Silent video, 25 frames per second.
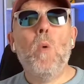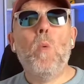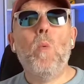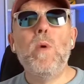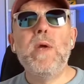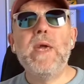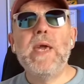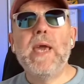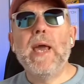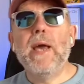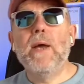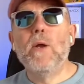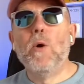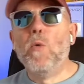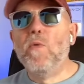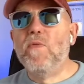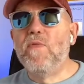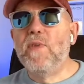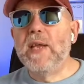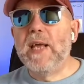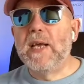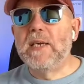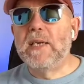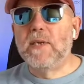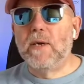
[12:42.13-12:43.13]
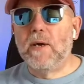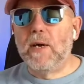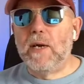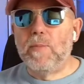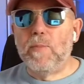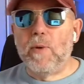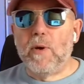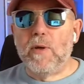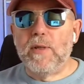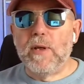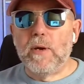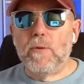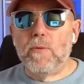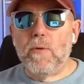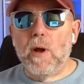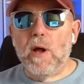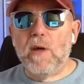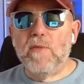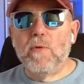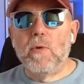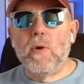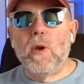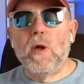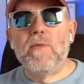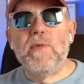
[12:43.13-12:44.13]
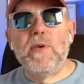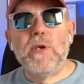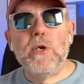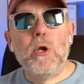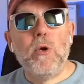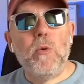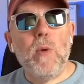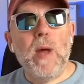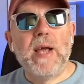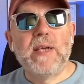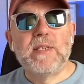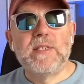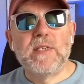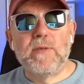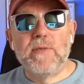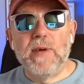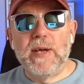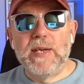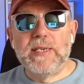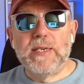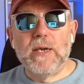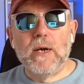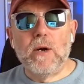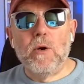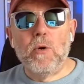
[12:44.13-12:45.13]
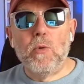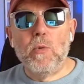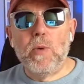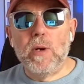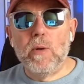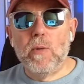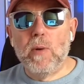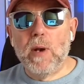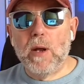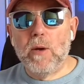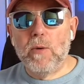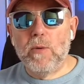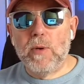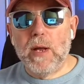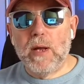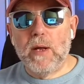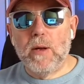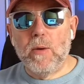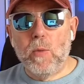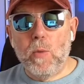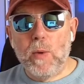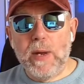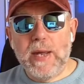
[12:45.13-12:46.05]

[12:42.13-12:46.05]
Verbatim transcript: We get awfully excited by the arrival of a new excavator or wheel loader.